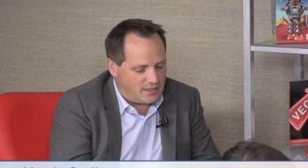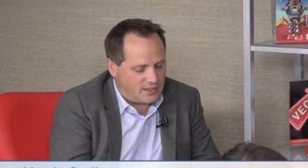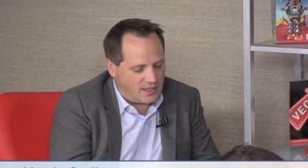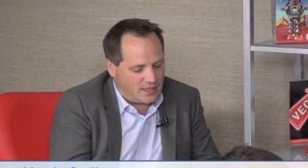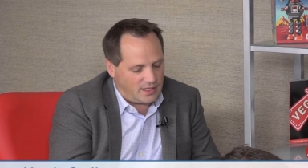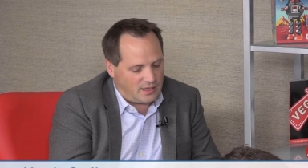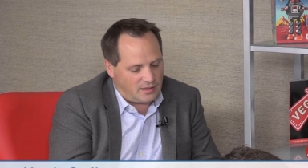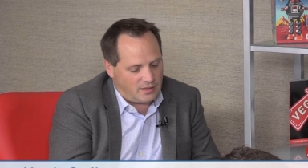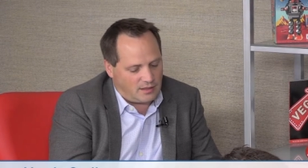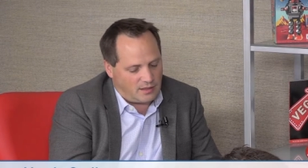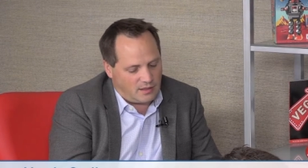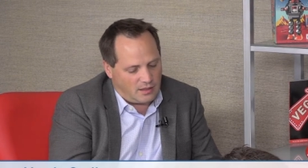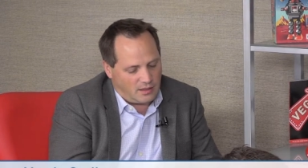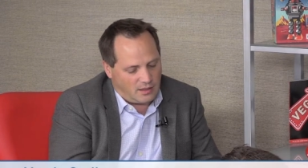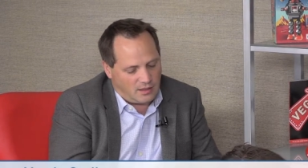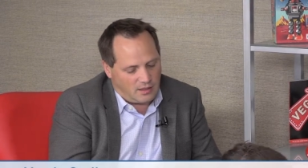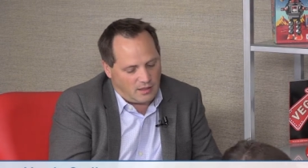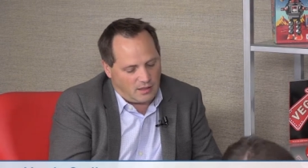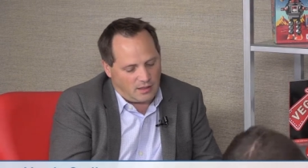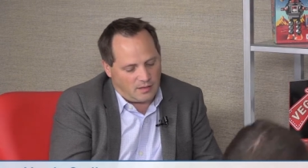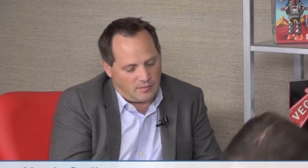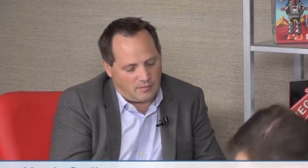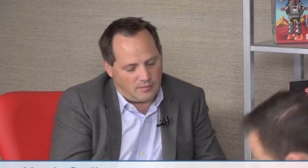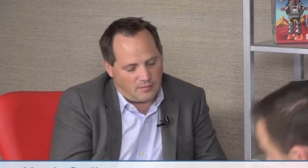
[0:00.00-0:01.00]
than
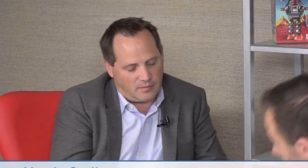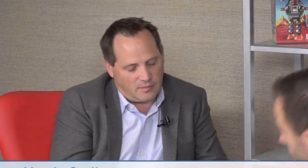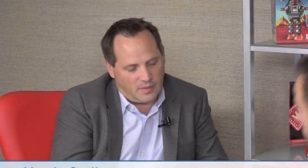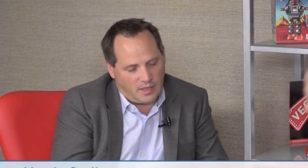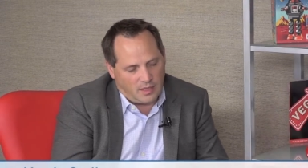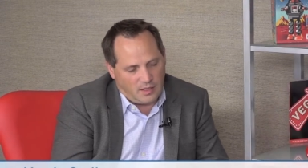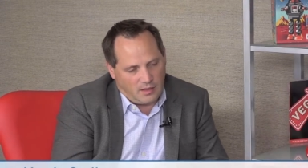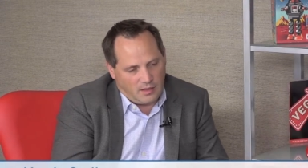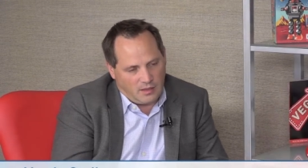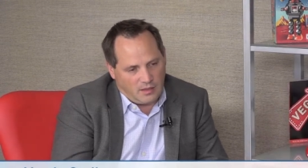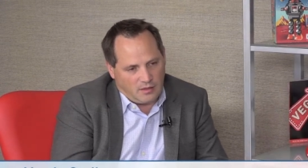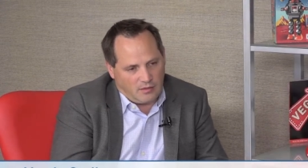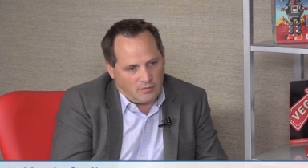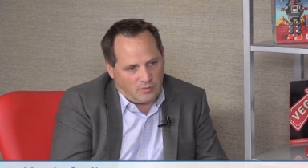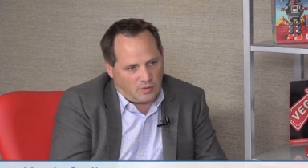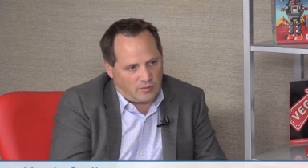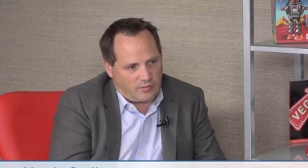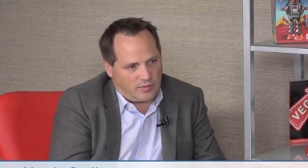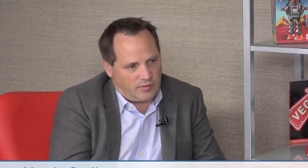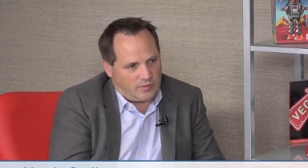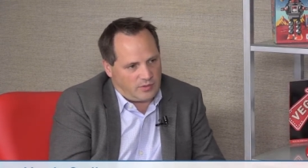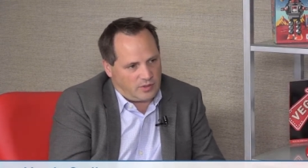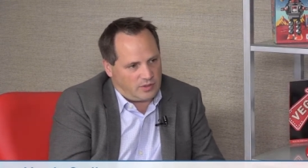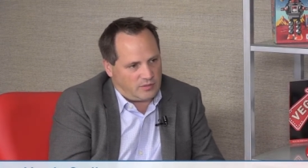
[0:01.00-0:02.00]
um, what
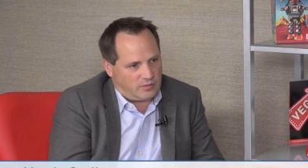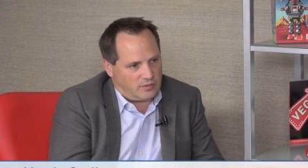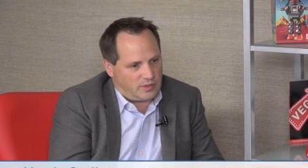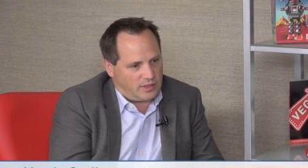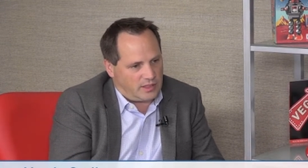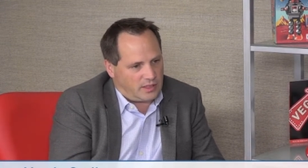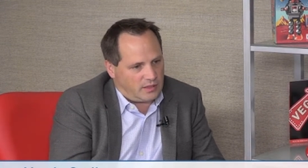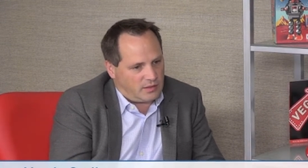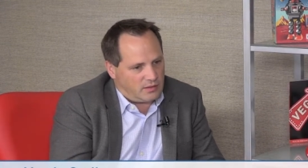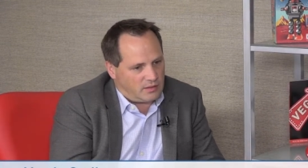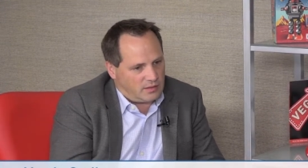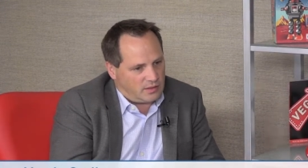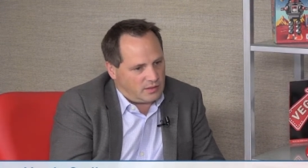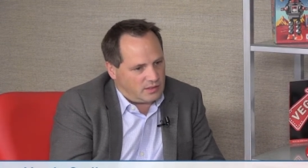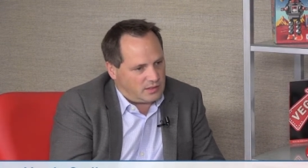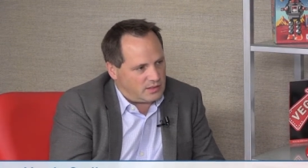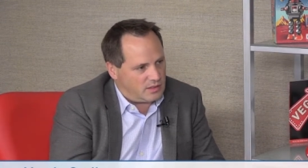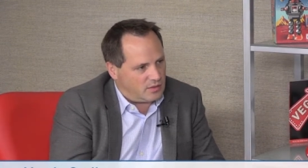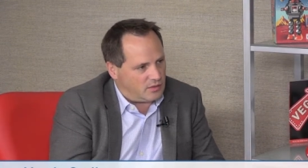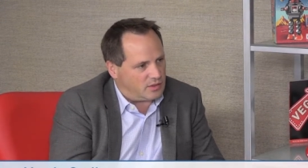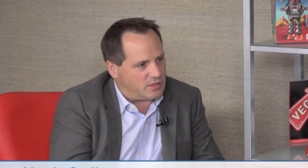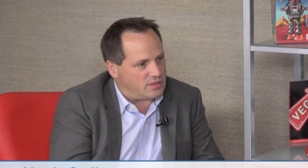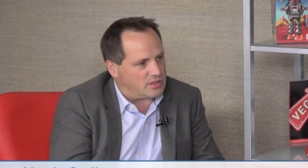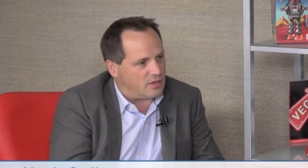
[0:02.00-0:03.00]
we were doing on the,
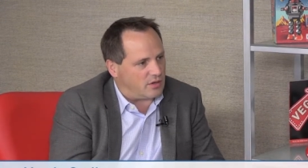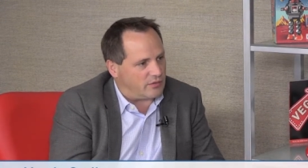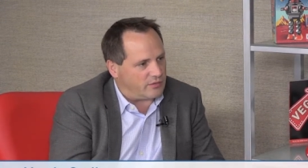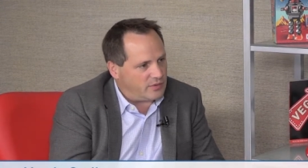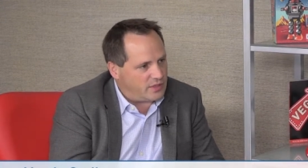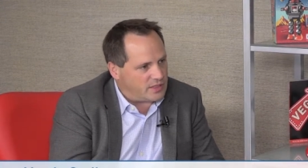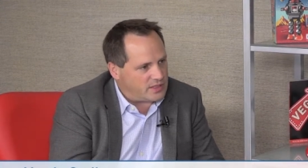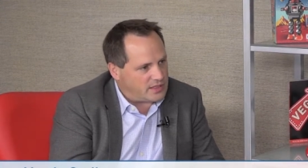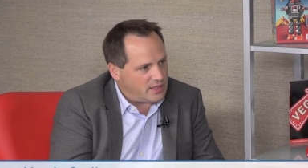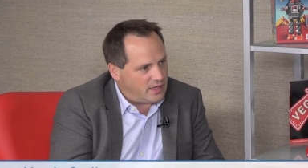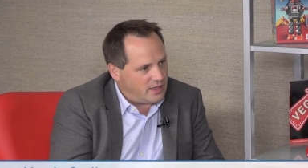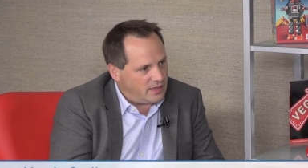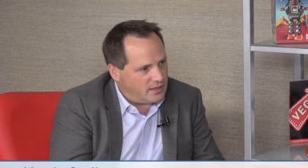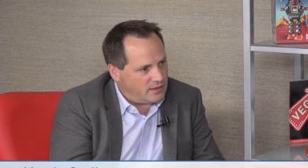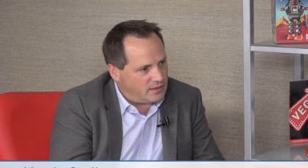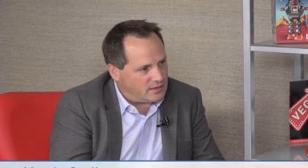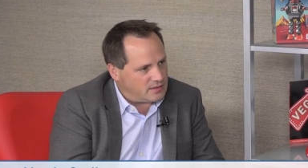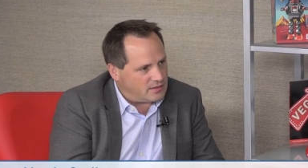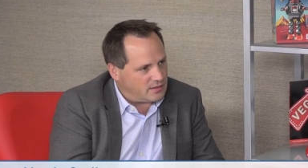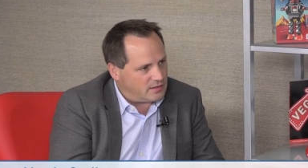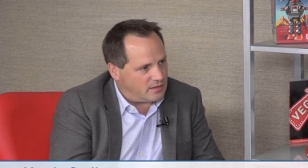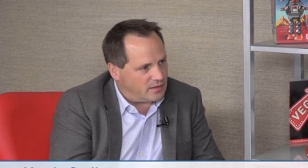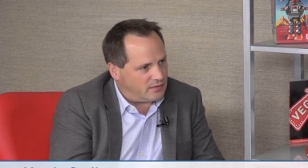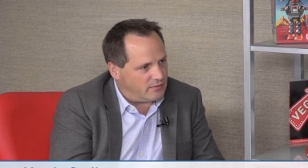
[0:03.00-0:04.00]
on the software side, and
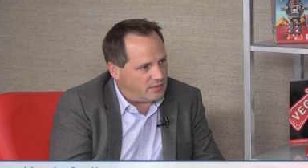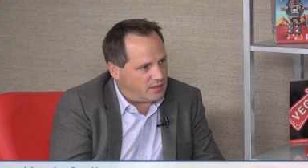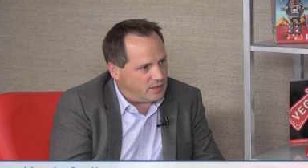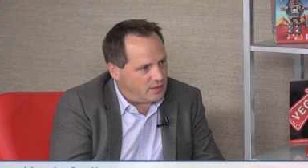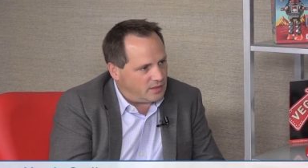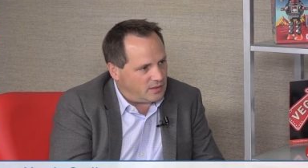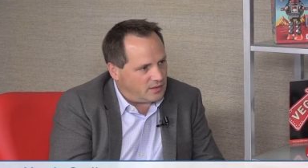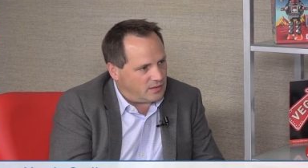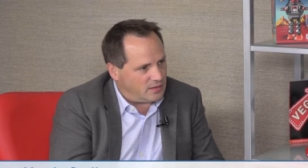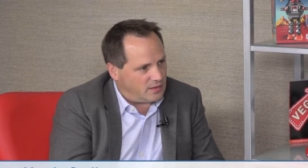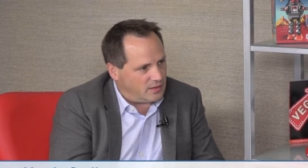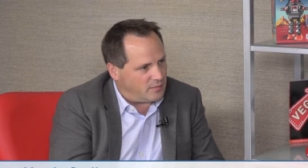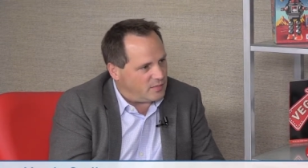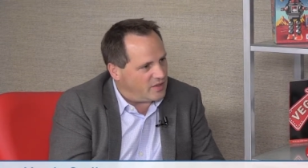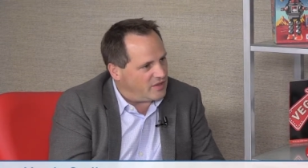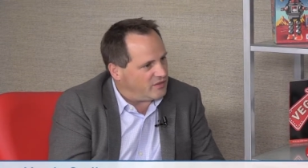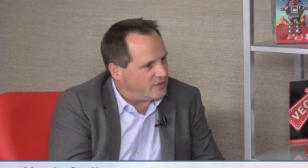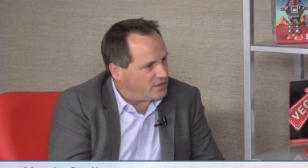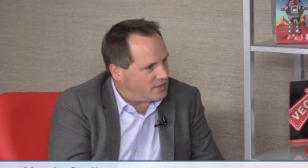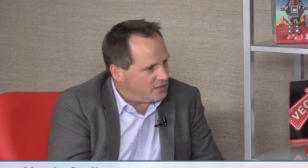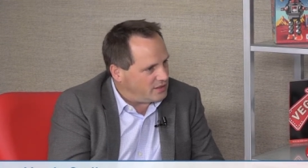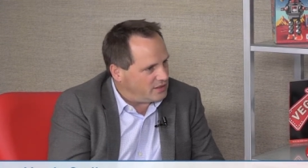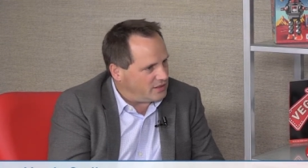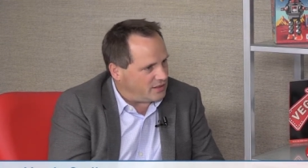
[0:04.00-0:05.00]
so then we uh,
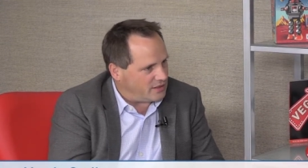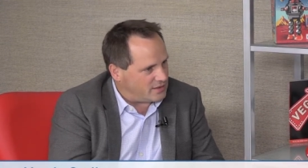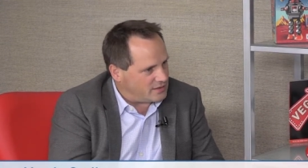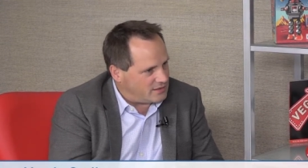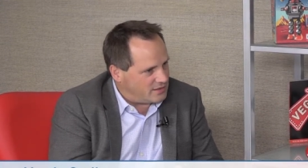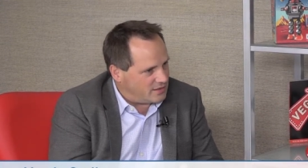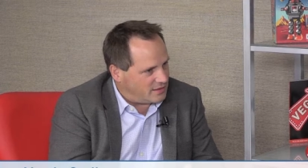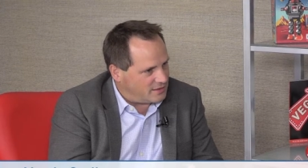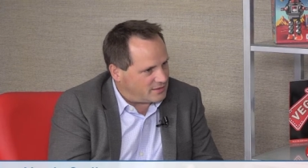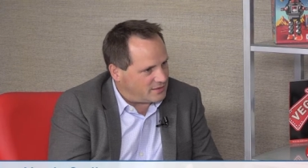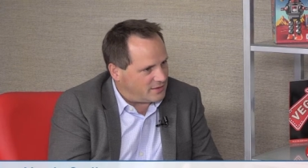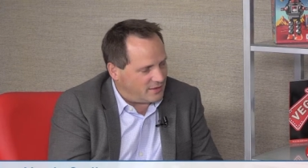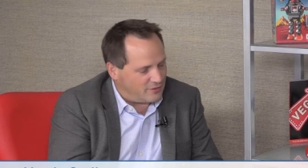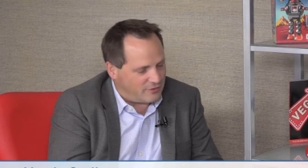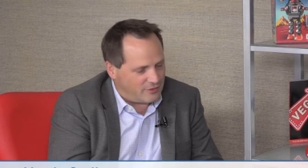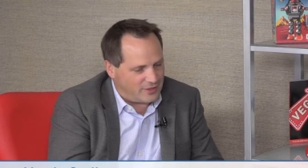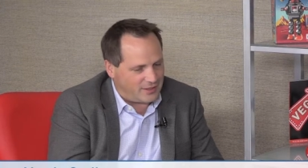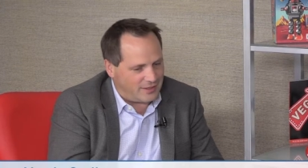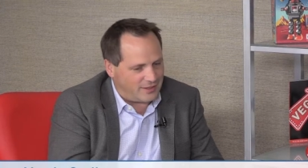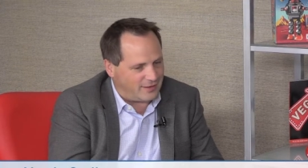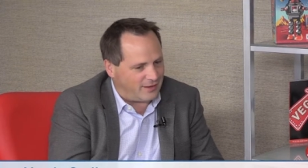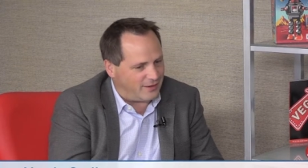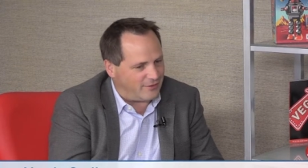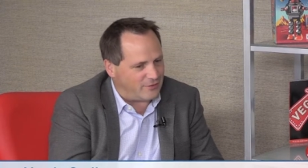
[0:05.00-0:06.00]
pivoted, as, as
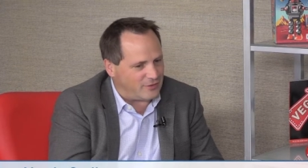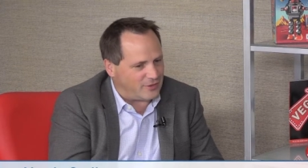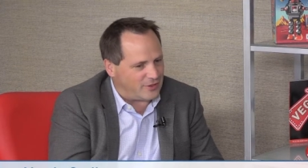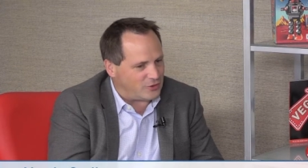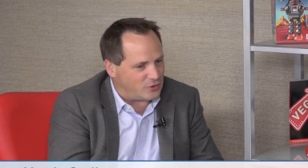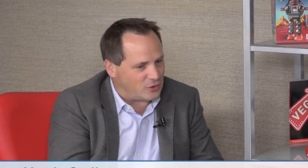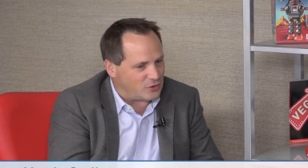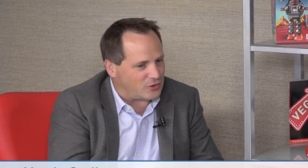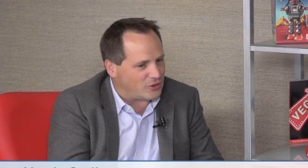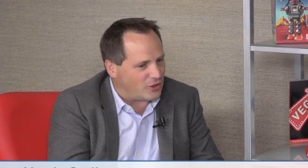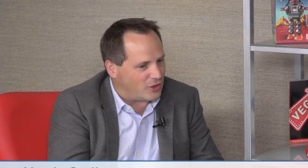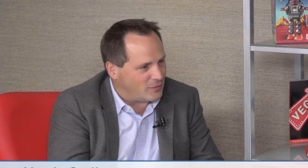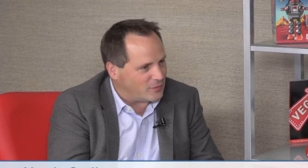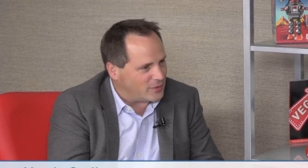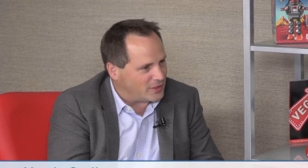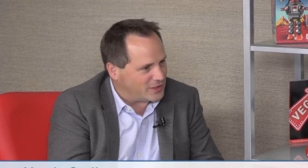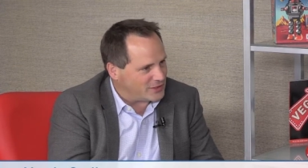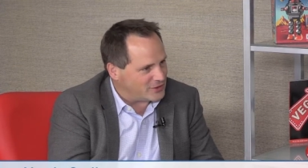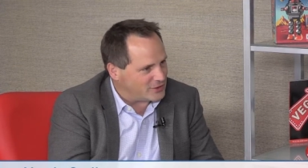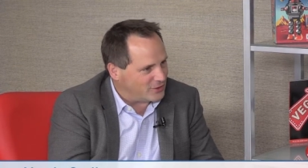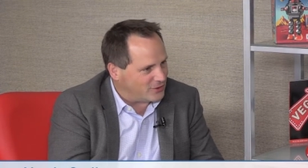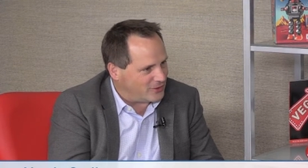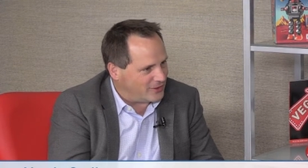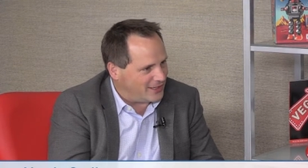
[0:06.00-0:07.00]
every, every good company
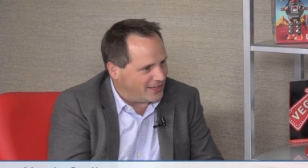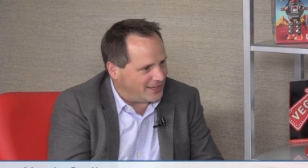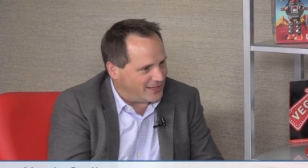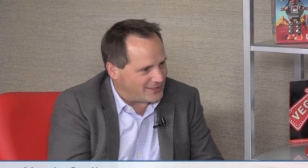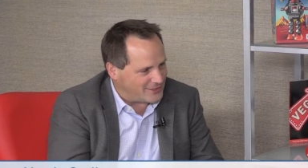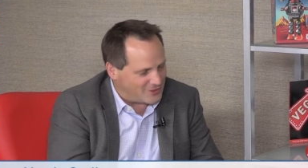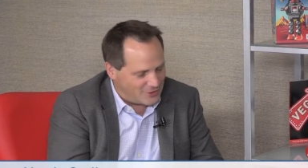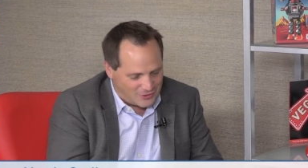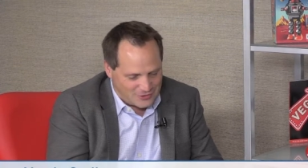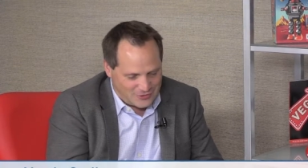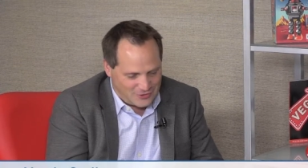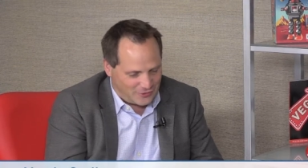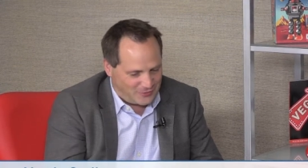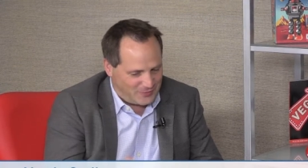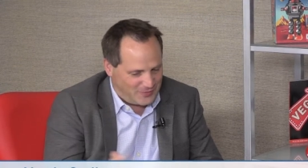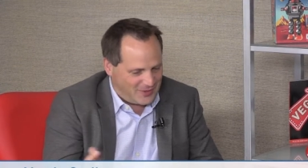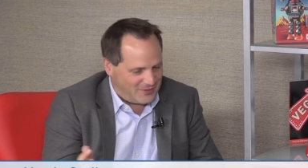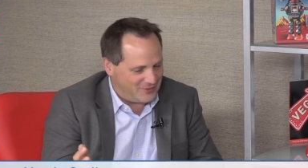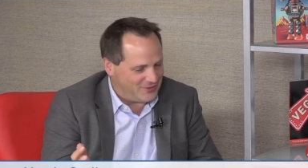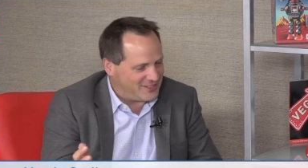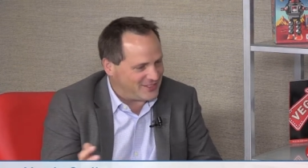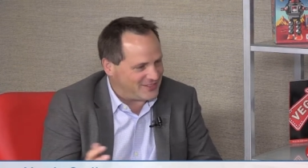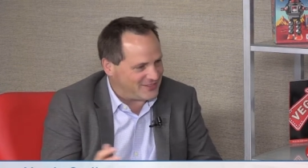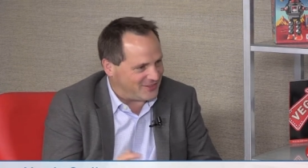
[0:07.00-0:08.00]
story has lots of
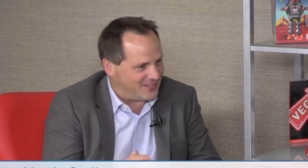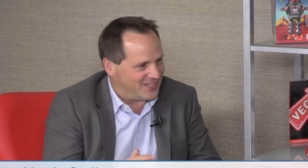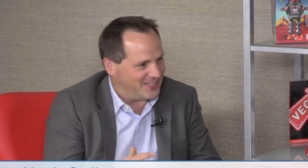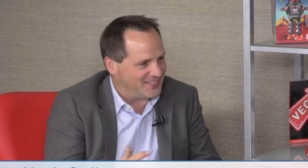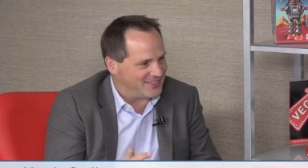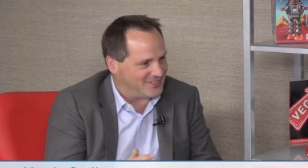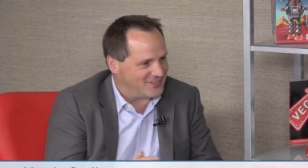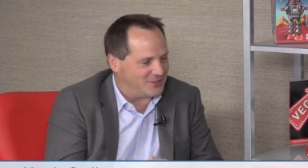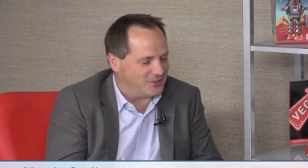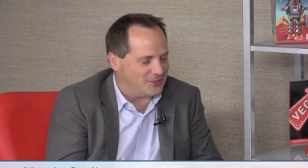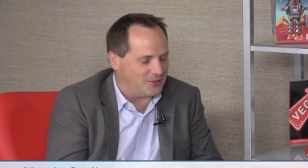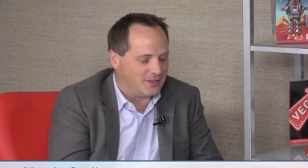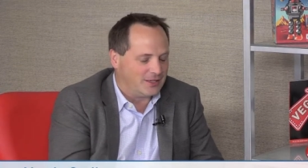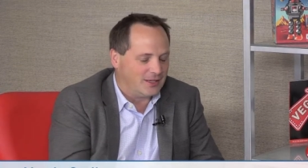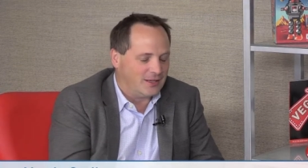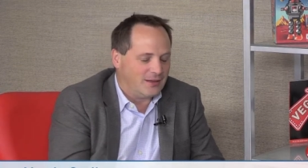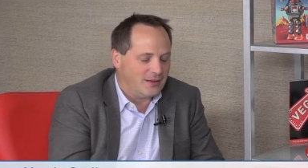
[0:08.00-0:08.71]
pivots, right? right? So